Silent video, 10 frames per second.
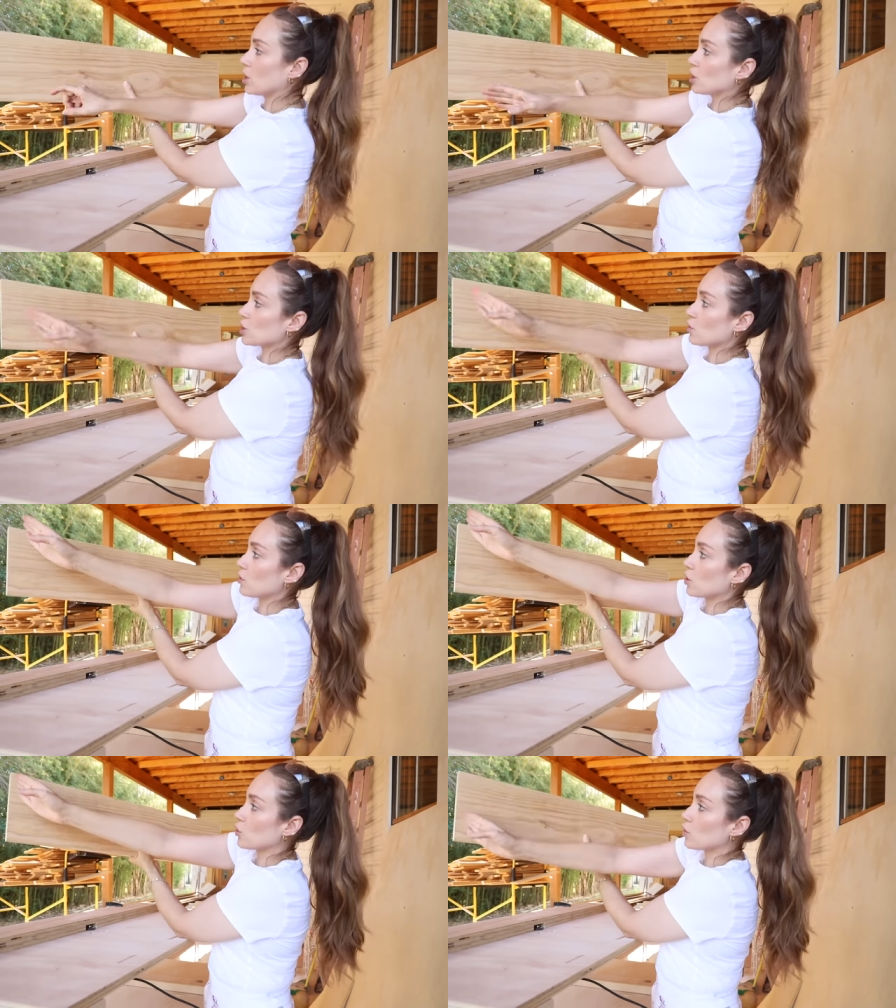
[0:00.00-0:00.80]
So
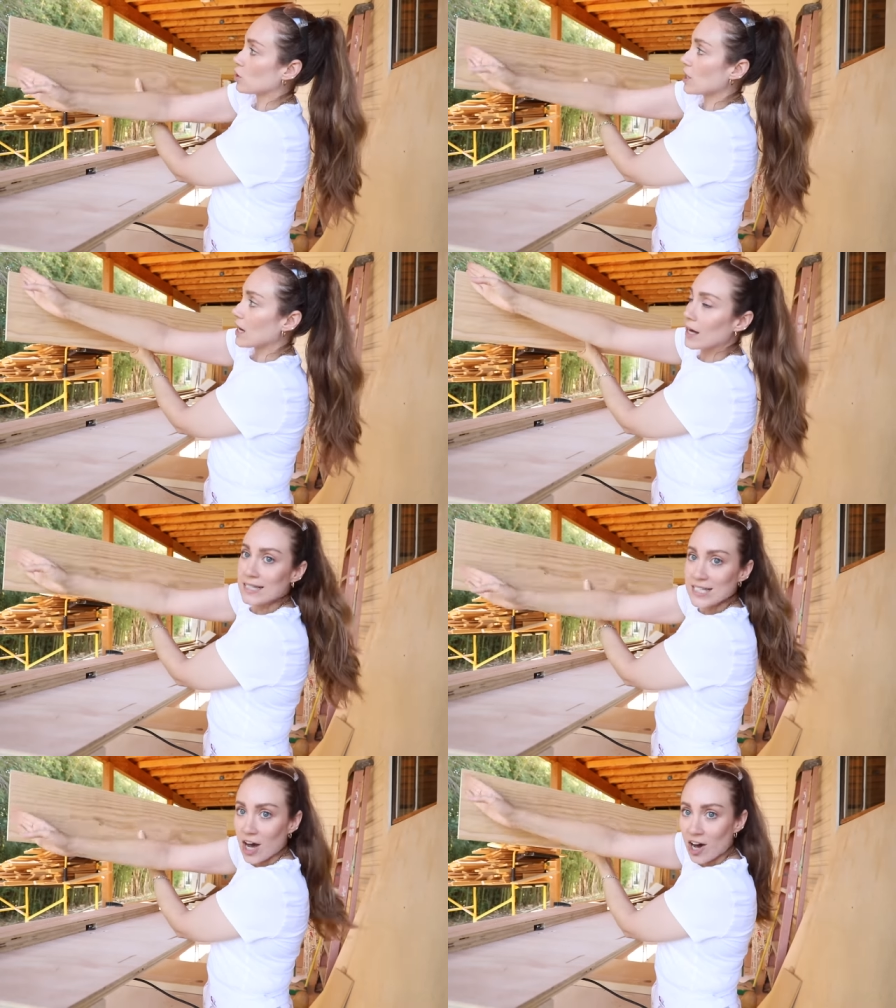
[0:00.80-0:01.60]
the,
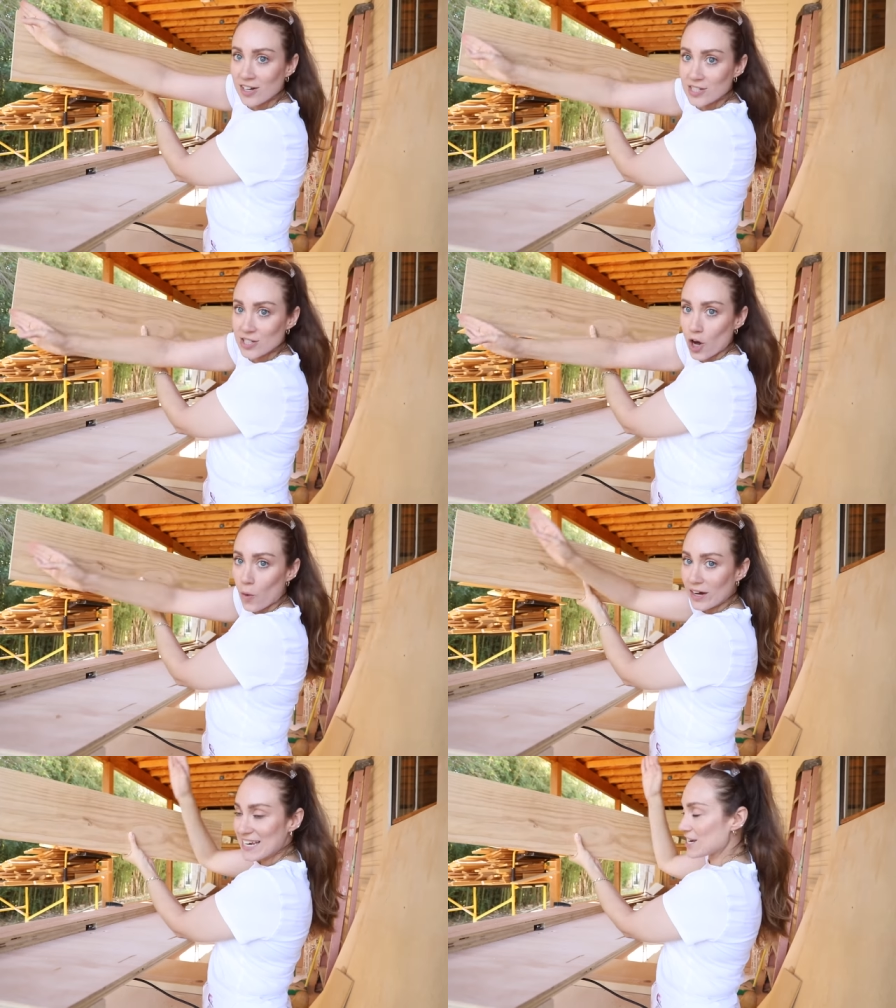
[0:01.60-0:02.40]
the tongues go
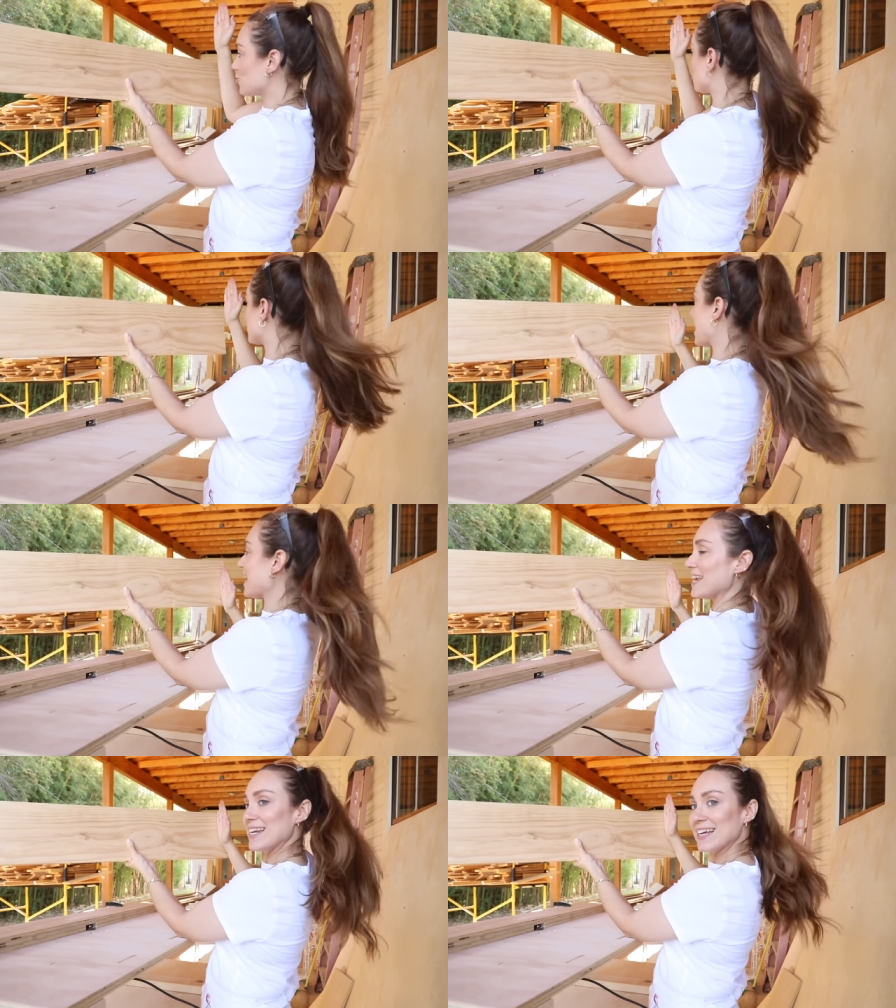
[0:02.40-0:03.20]
on each
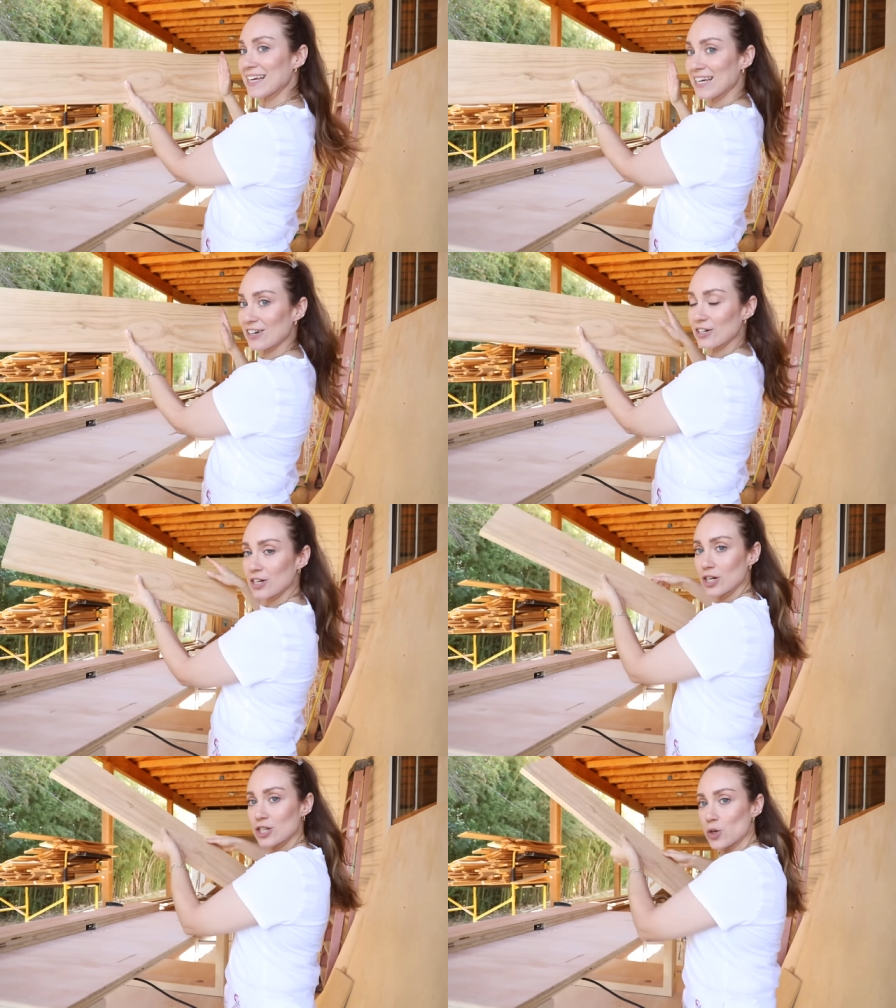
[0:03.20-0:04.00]
side here.
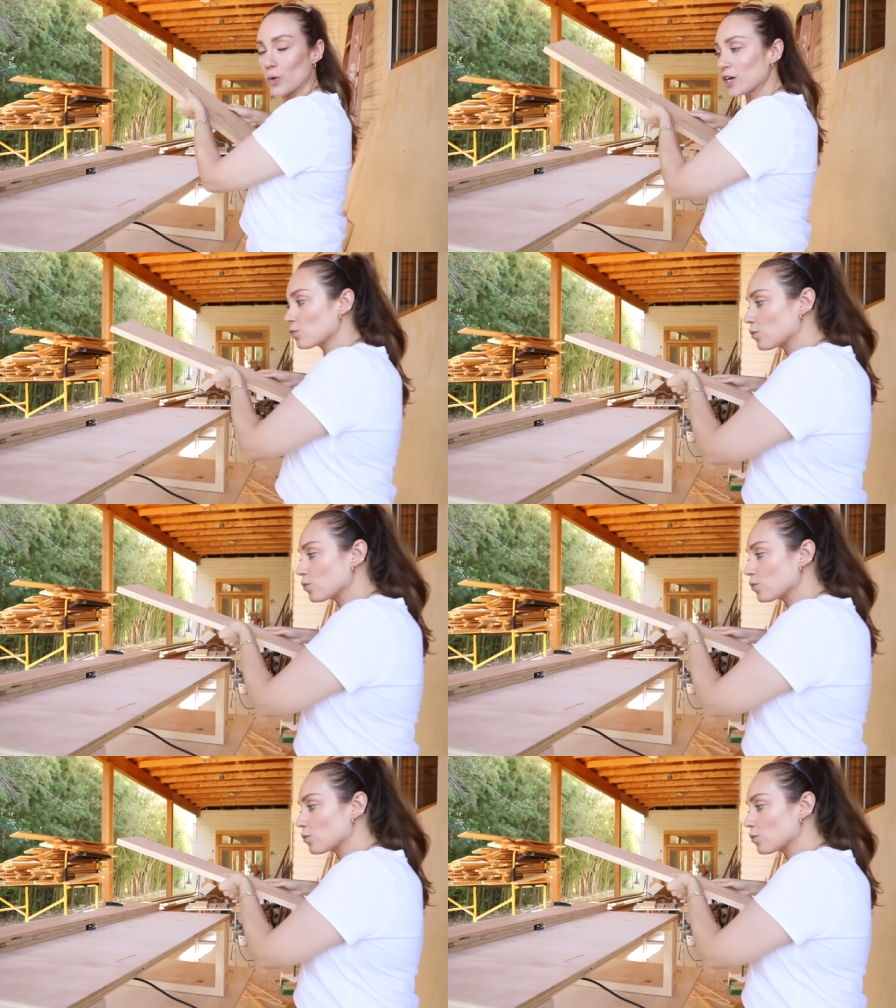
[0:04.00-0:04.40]
So we're gonna